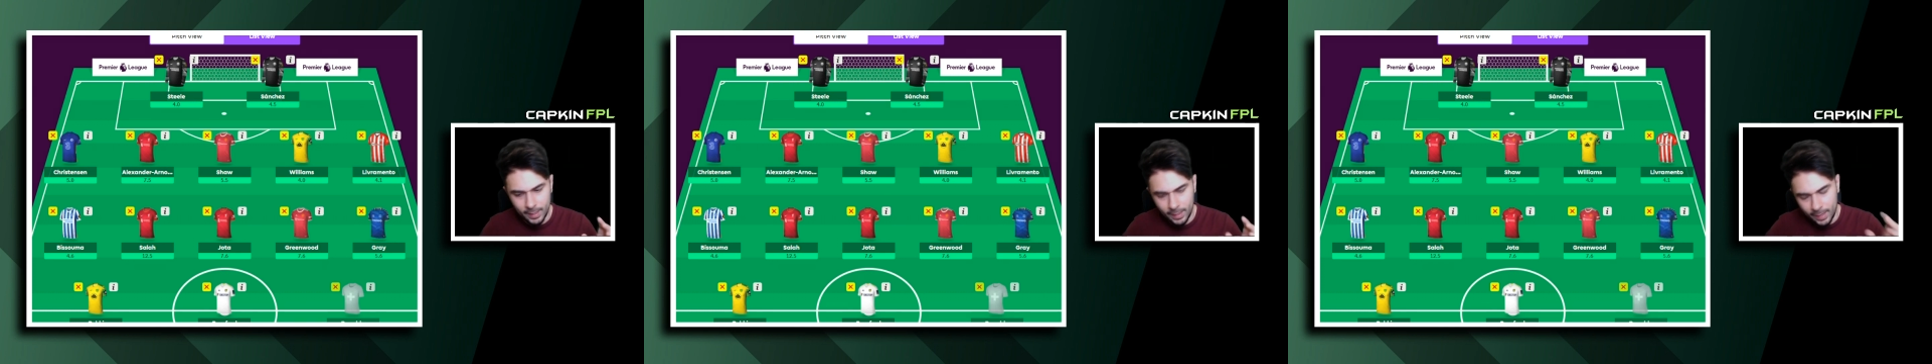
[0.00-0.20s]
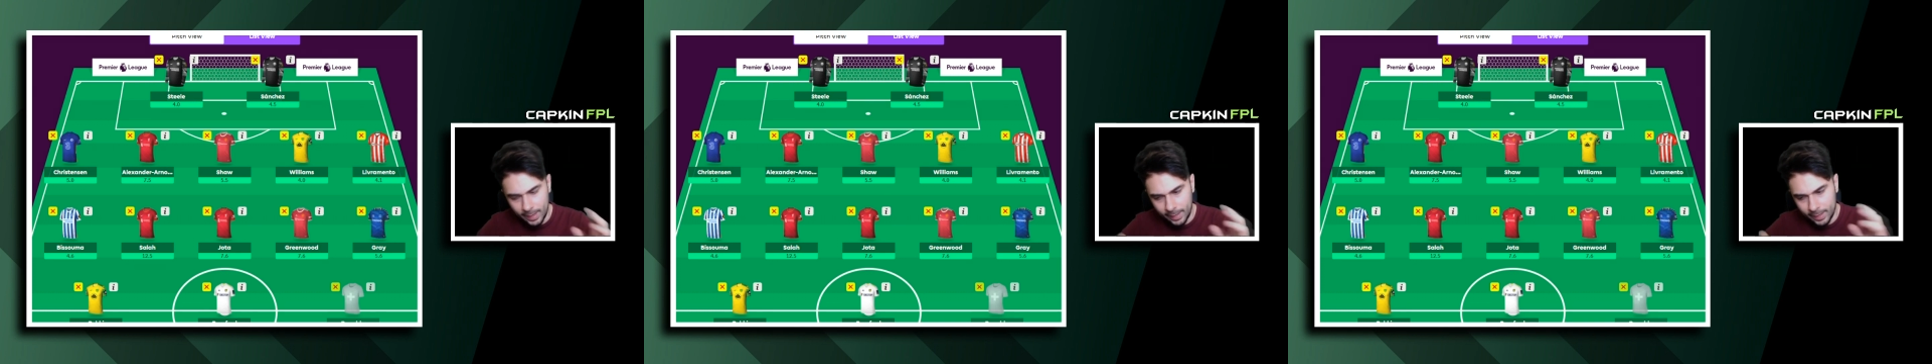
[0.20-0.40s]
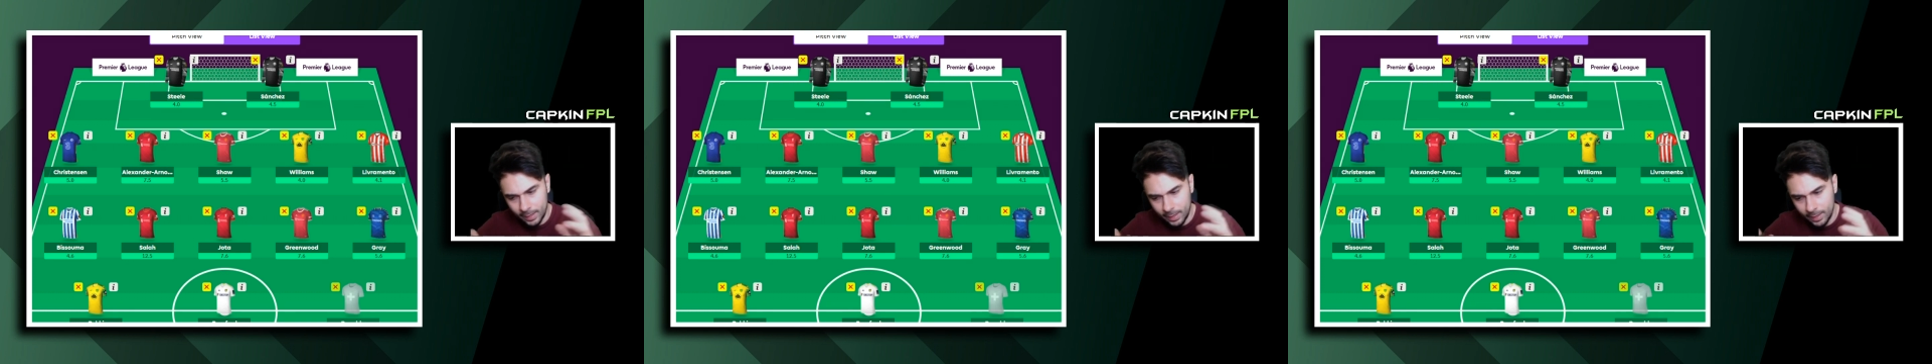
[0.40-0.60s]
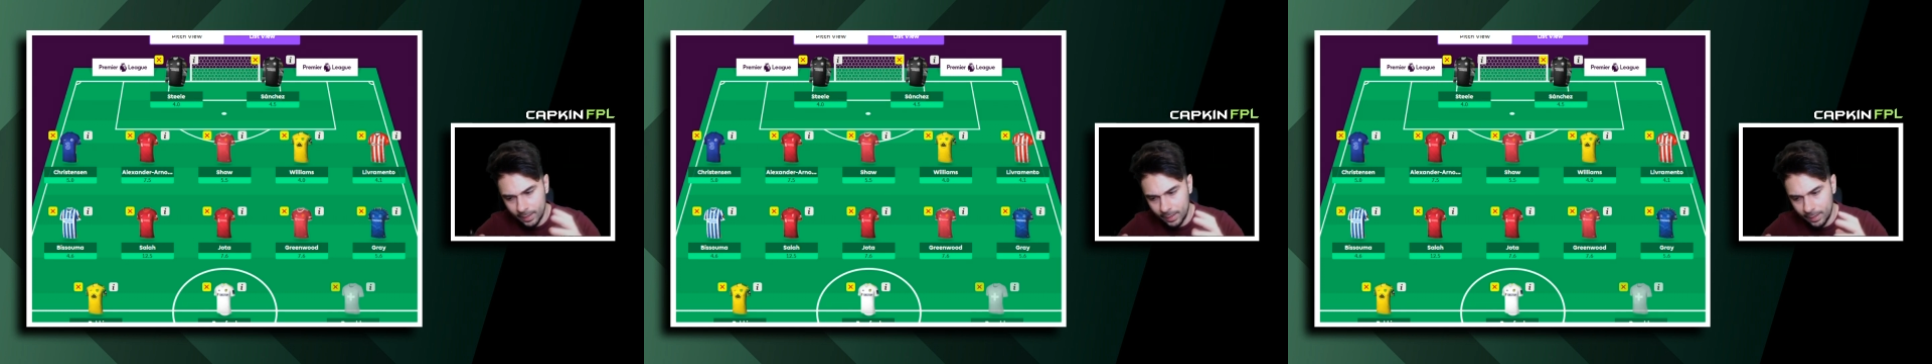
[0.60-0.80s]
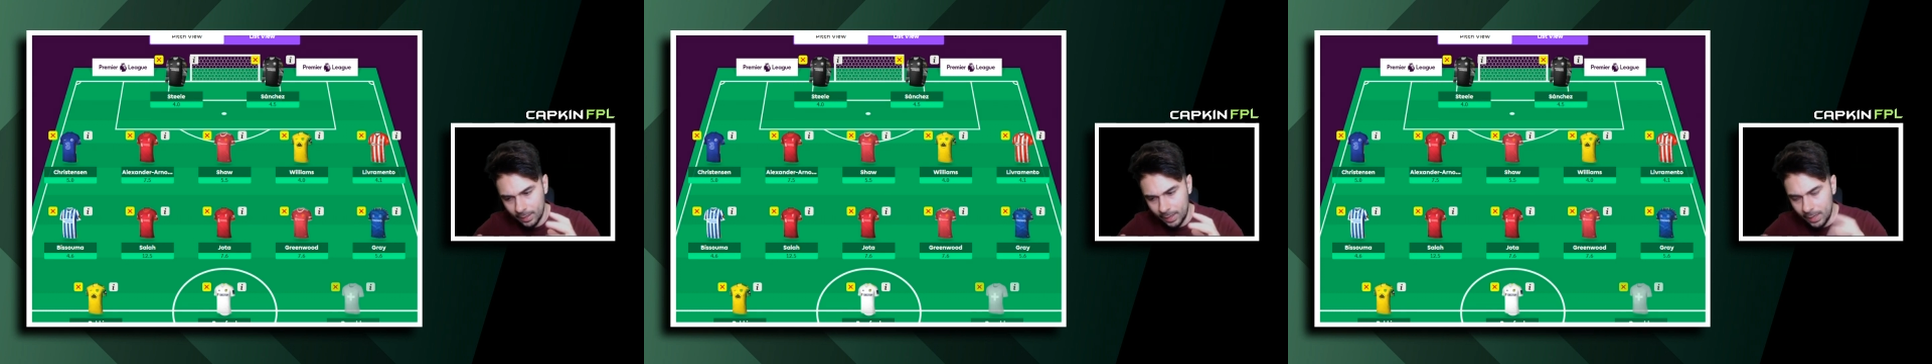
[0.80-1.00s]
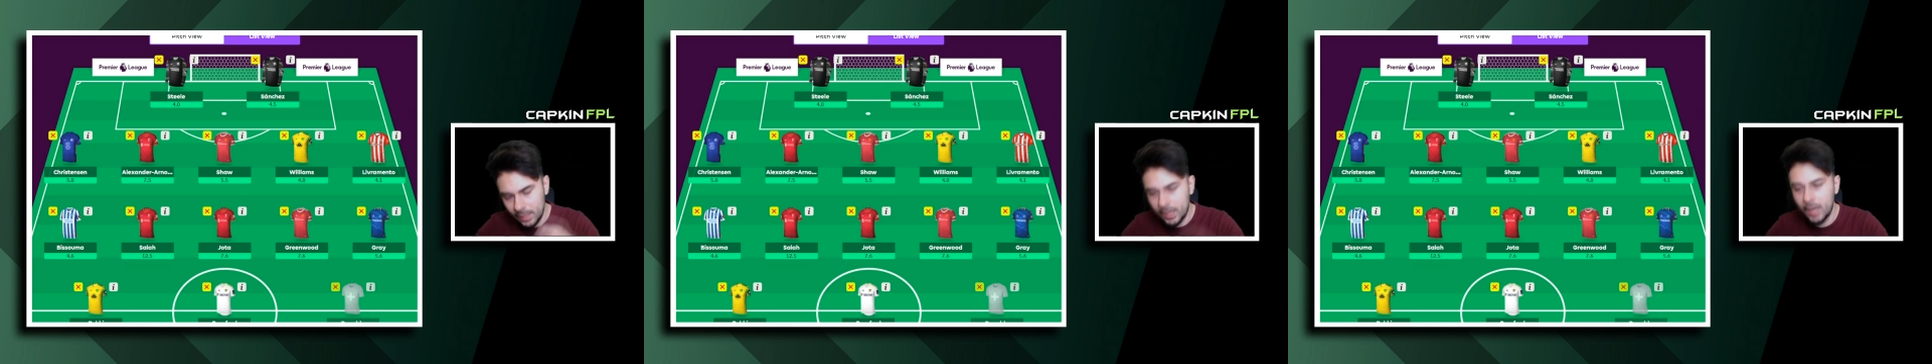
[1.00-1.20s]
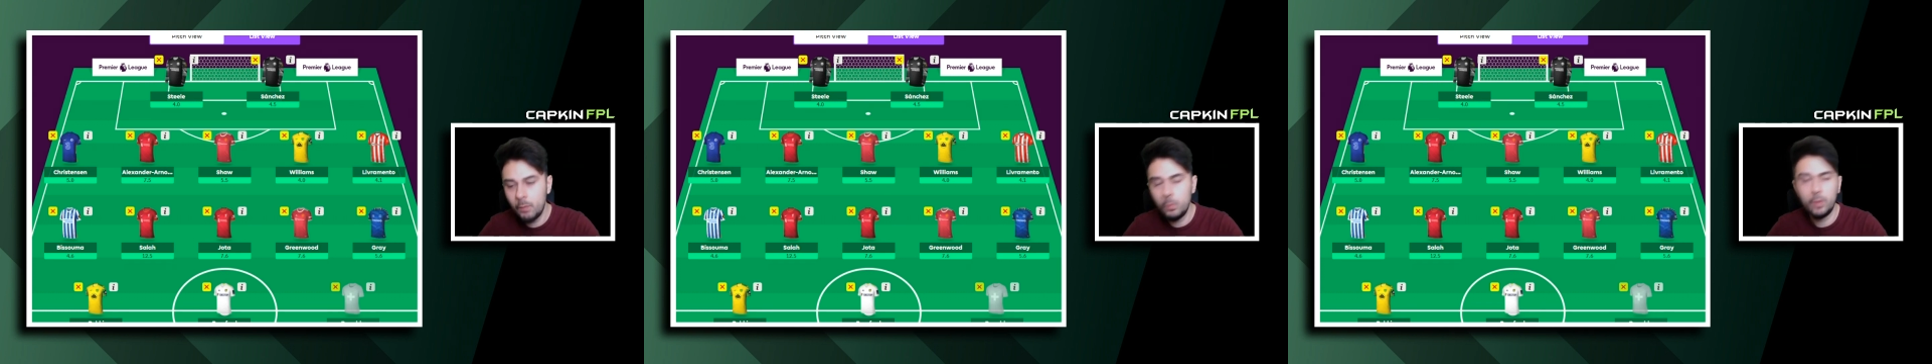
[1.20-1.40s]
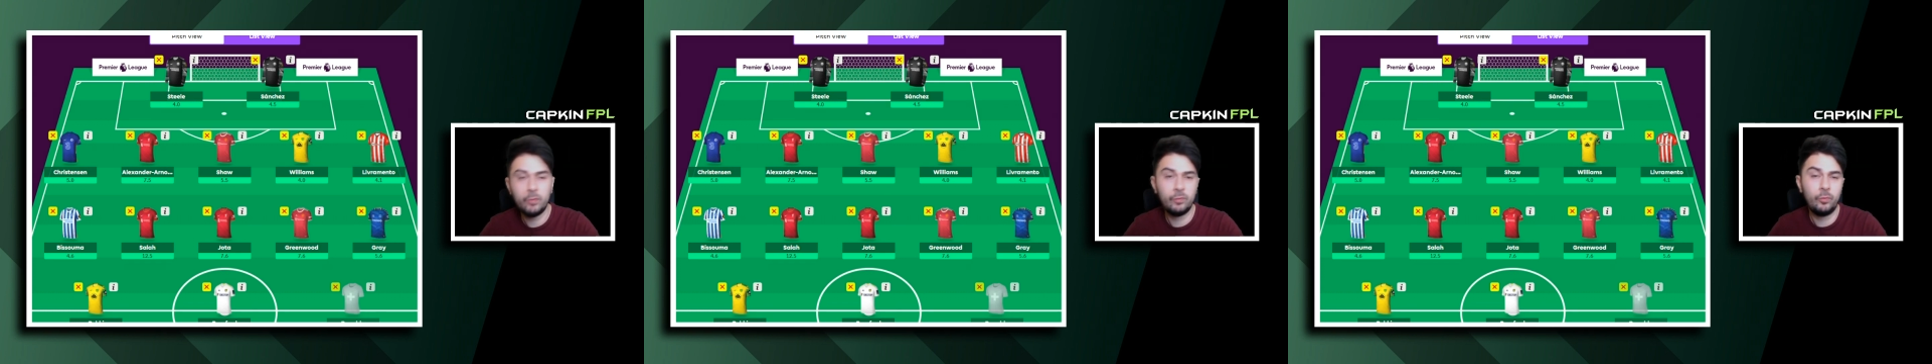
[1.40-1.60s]
Like, in
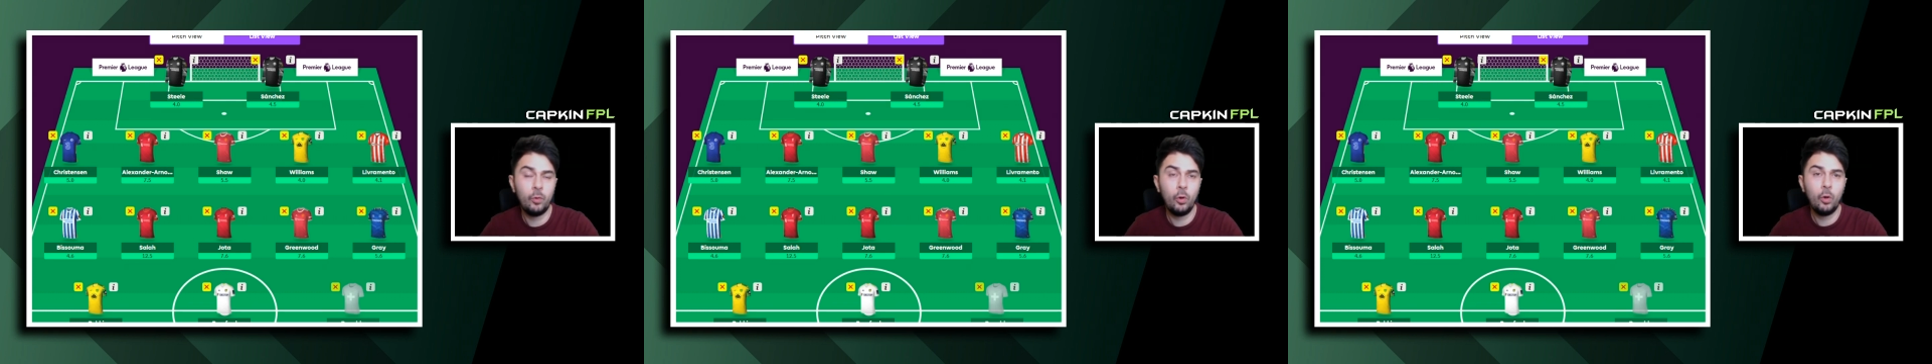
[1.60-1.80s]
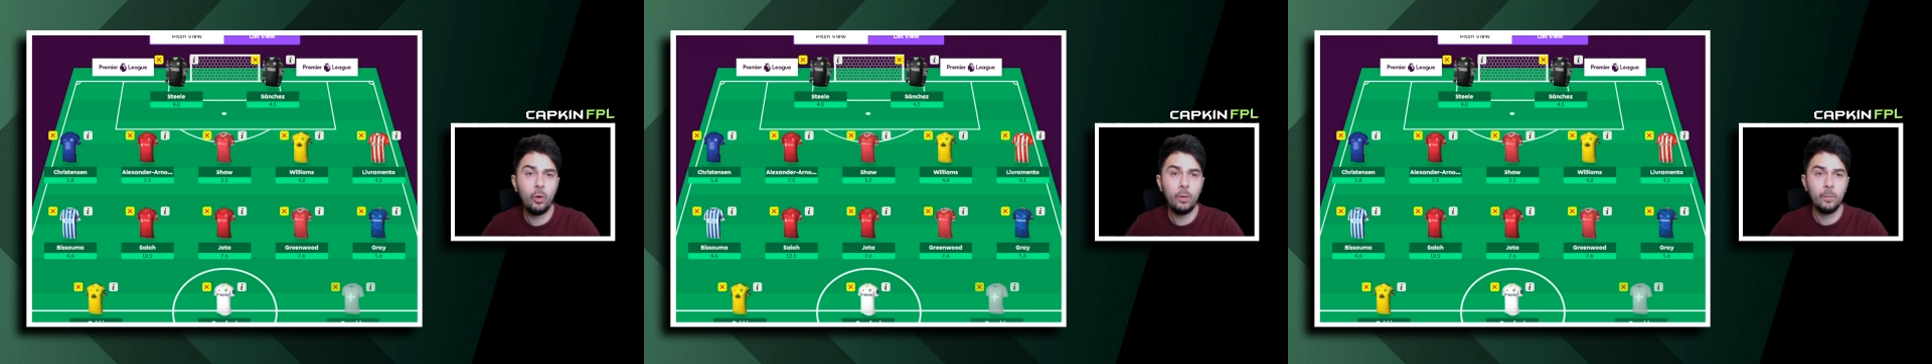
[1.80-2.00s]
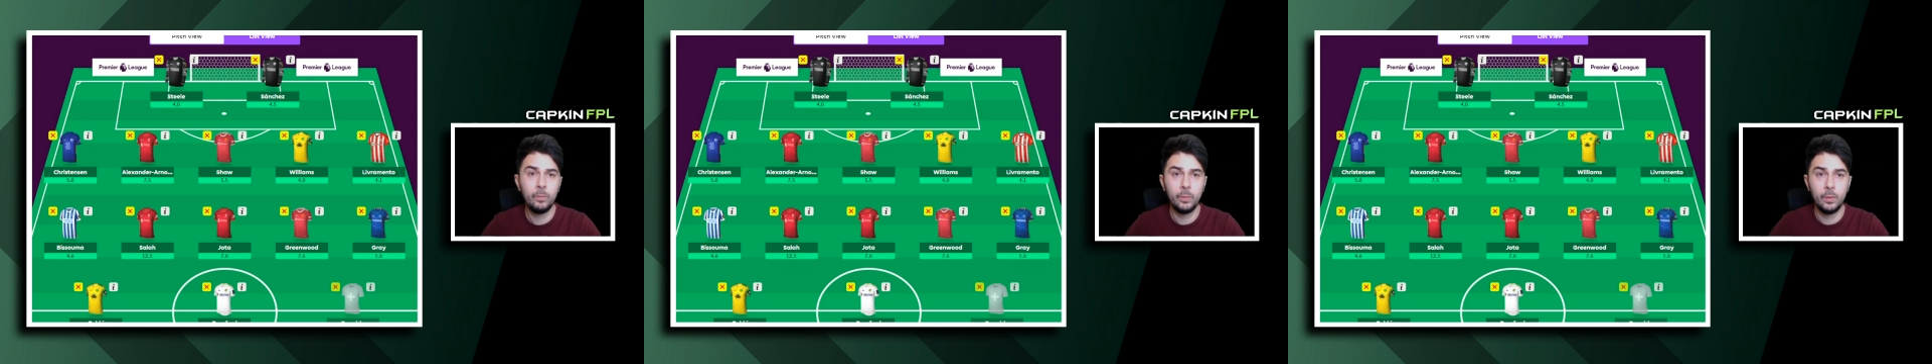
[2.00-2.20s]
game week 4,